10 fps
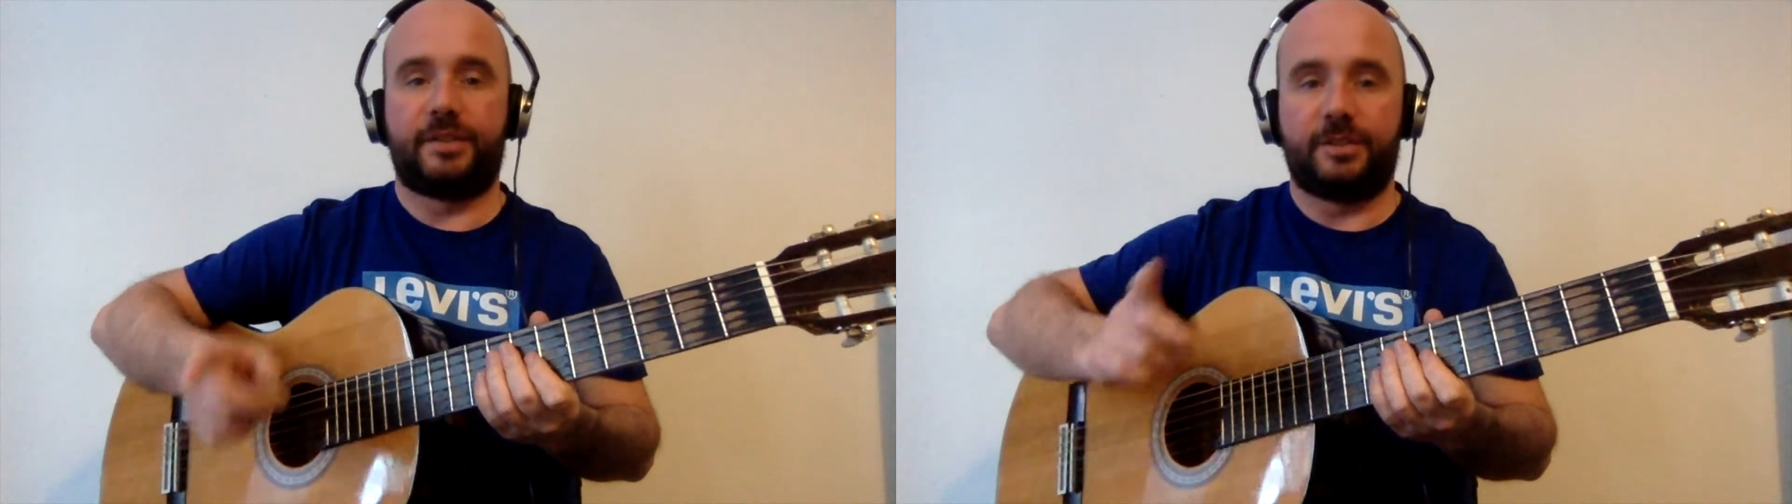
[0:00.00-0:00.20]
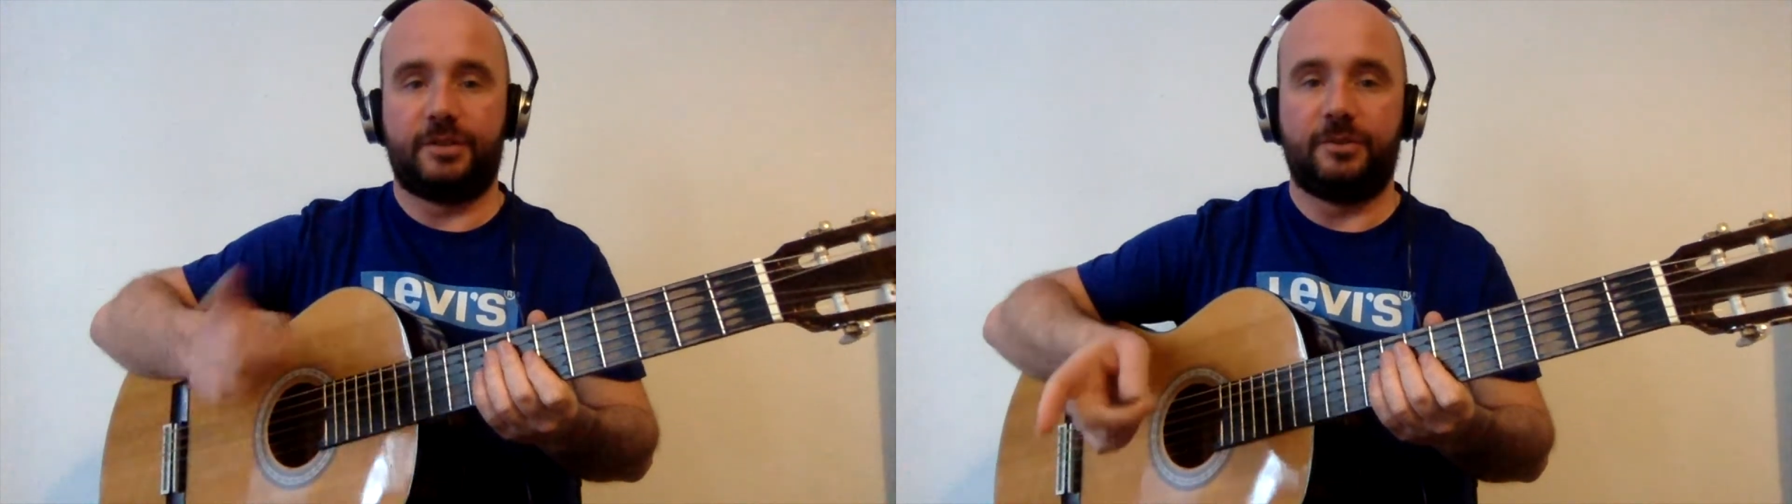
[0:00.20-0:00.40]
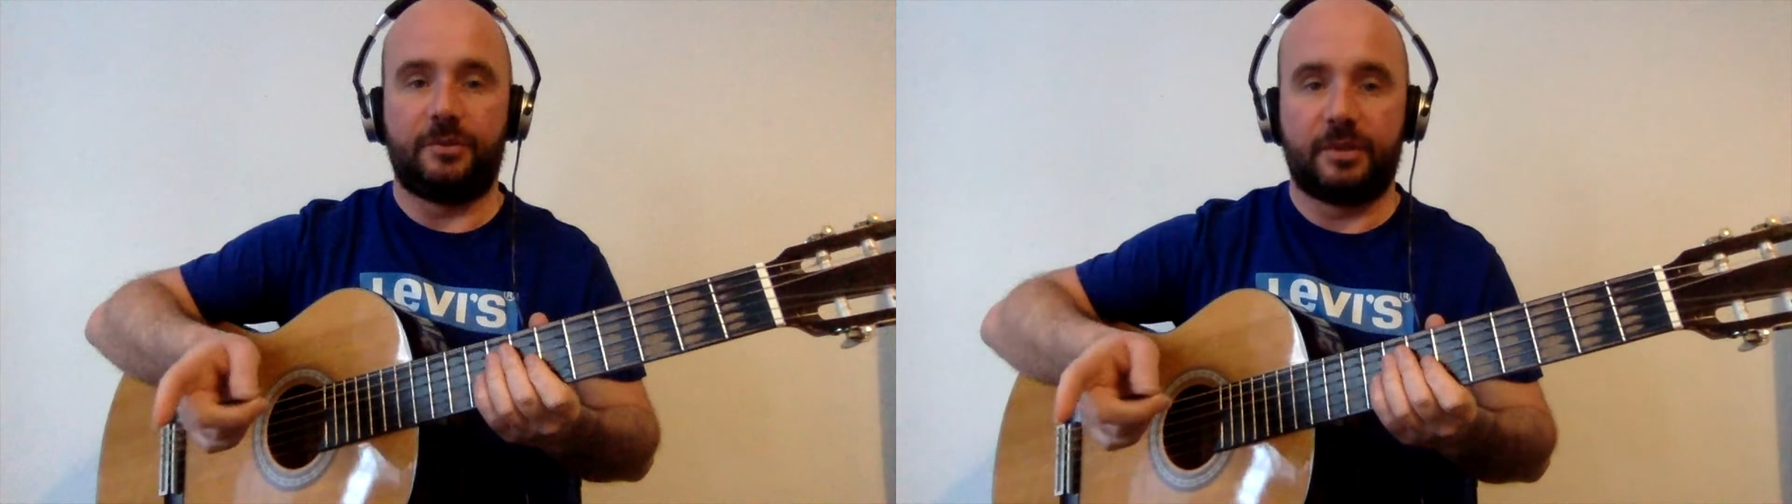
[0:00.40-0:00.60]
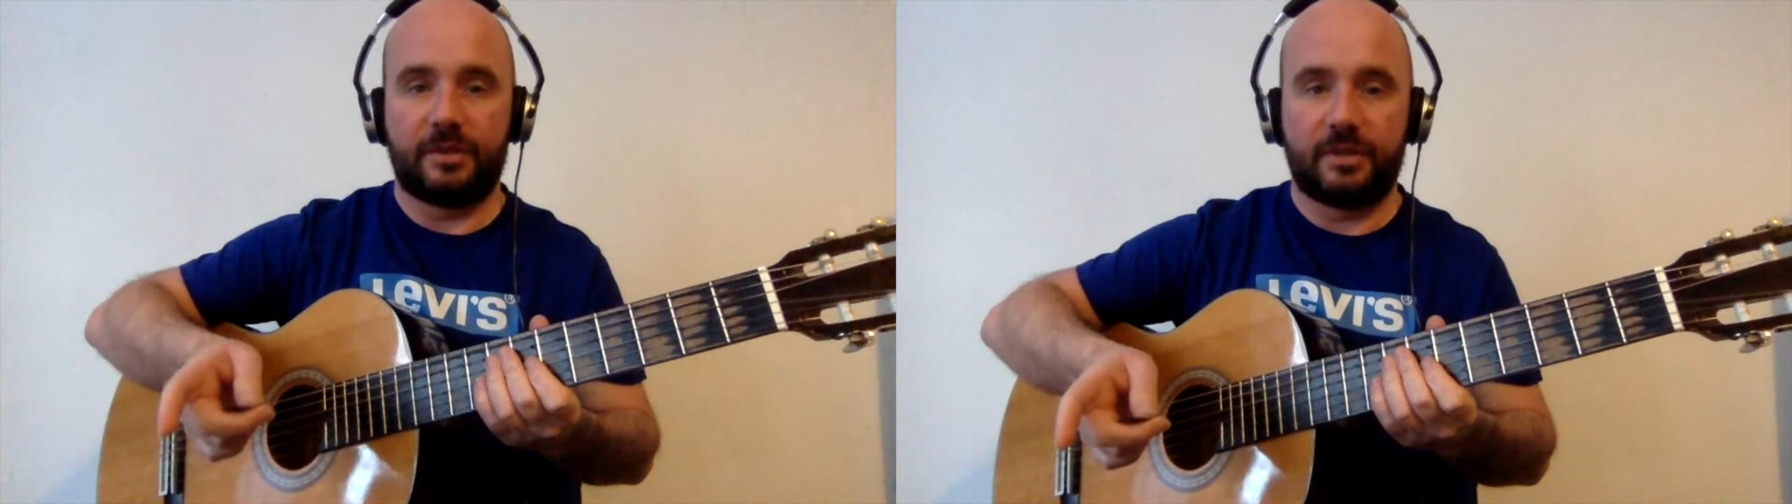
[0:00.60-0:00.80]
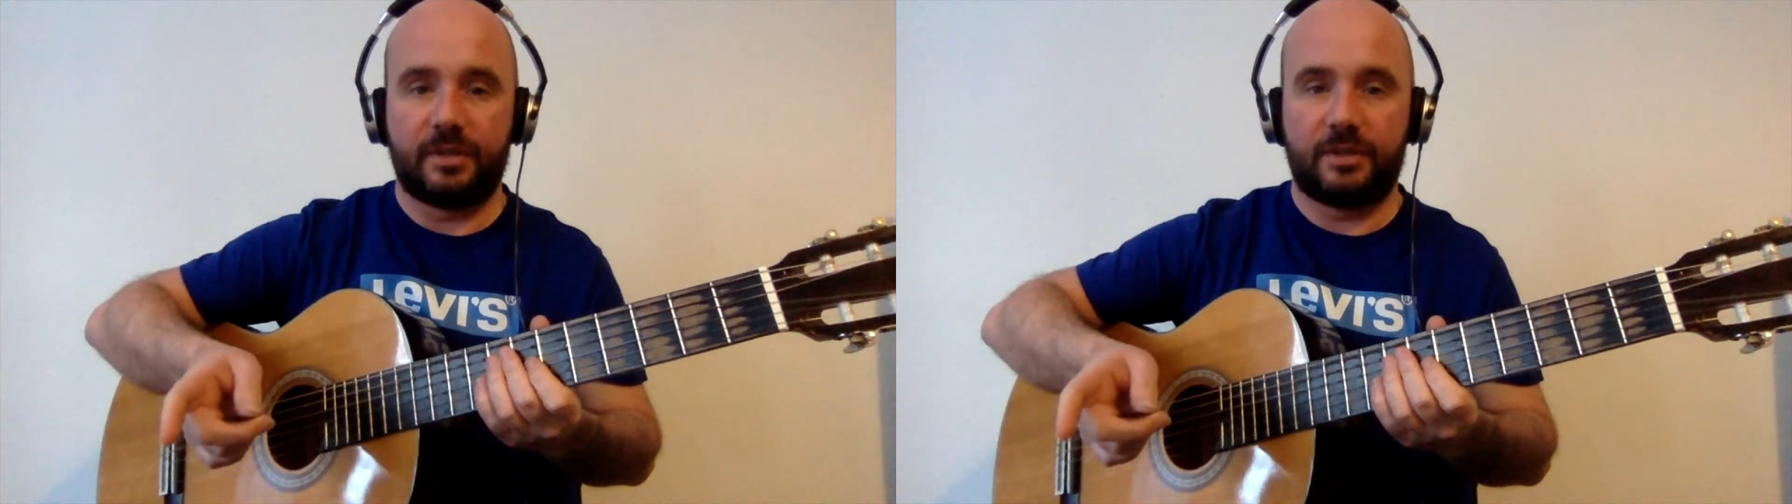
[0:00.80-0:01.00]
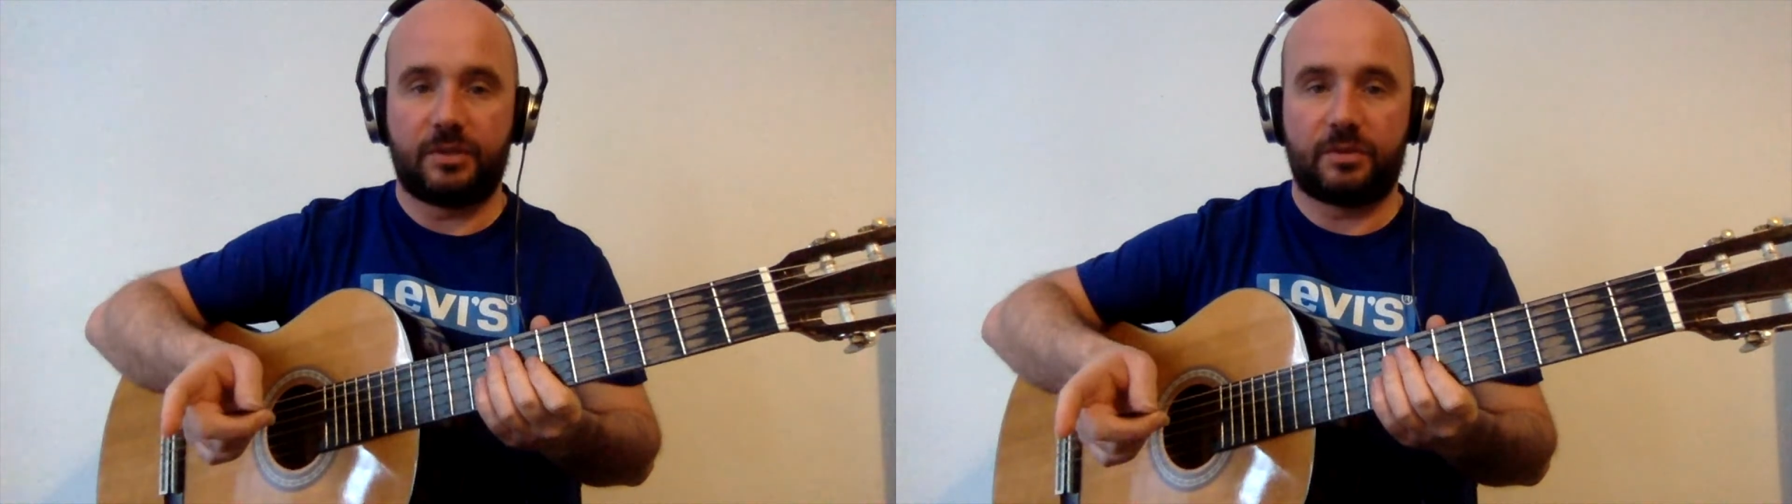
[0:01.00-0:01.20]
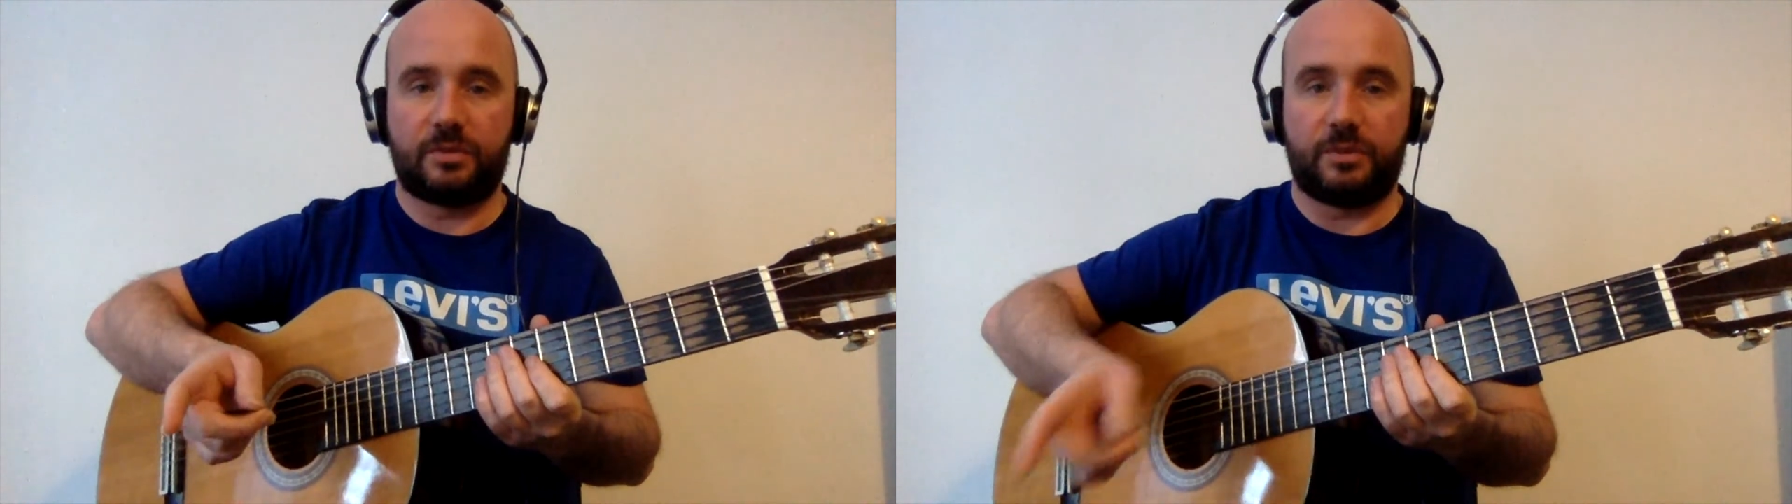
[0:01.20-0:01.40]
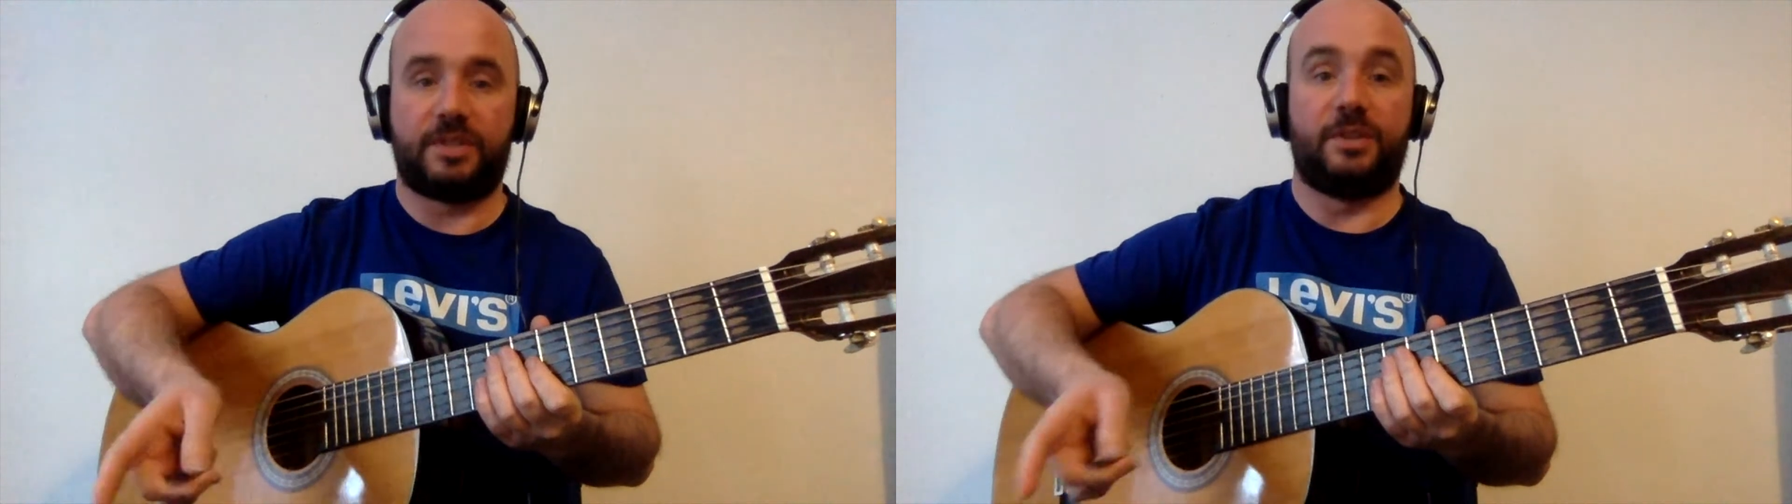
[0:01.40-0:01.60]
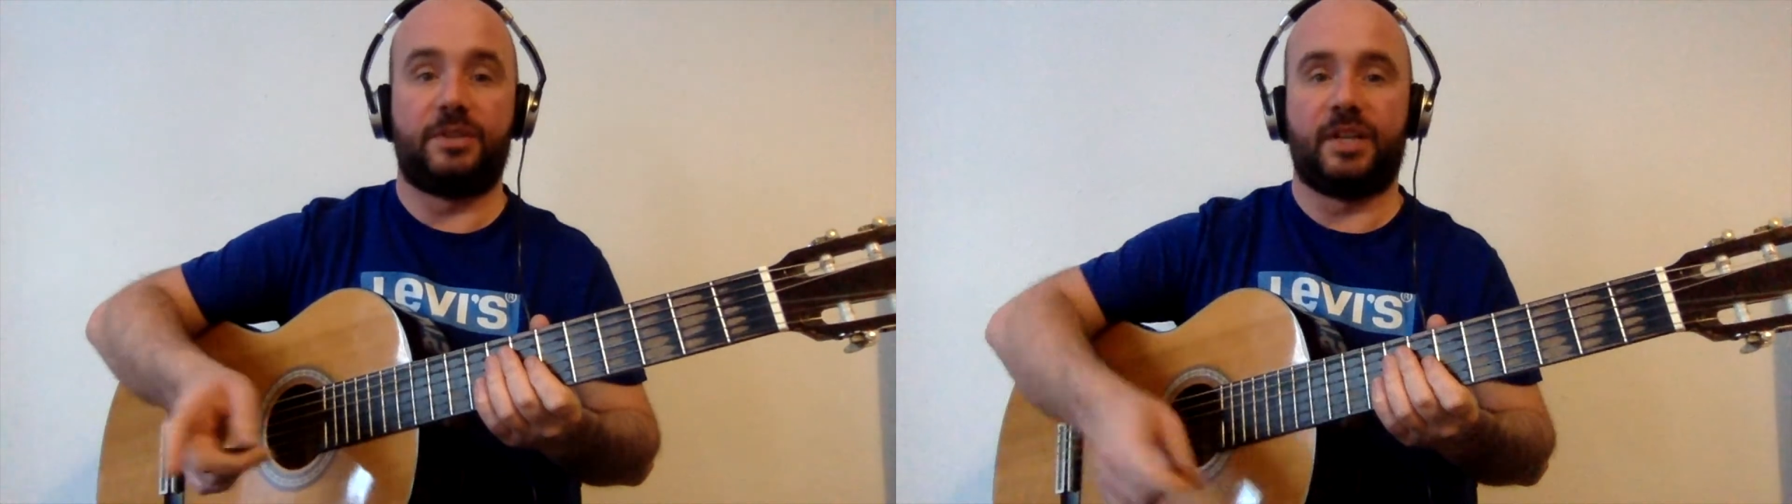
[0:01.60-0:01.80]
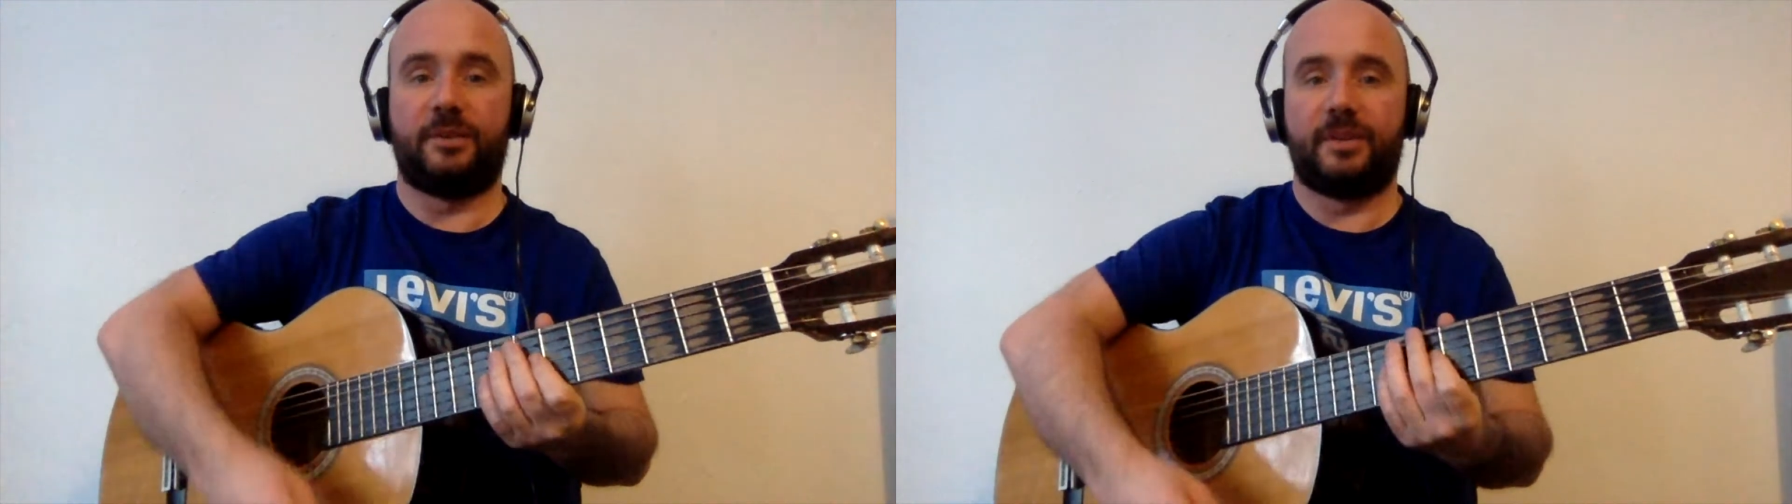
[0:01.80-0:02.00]
to Twist and
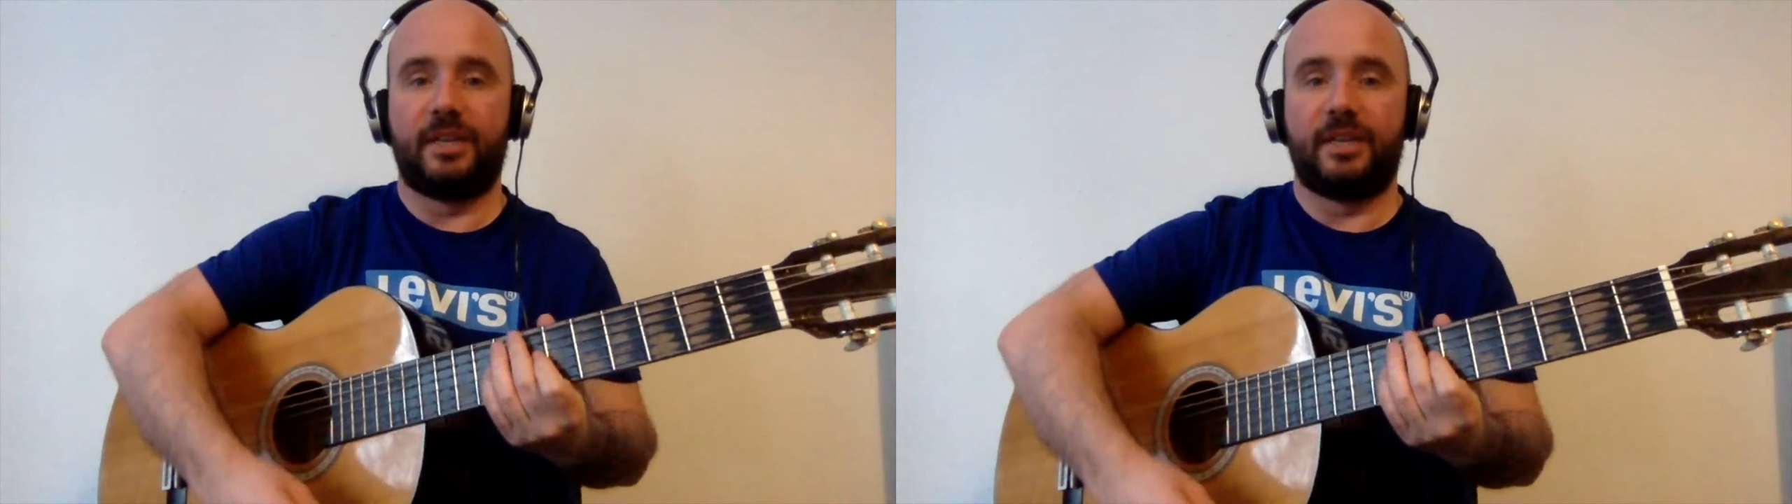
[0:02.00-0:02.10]
Shout.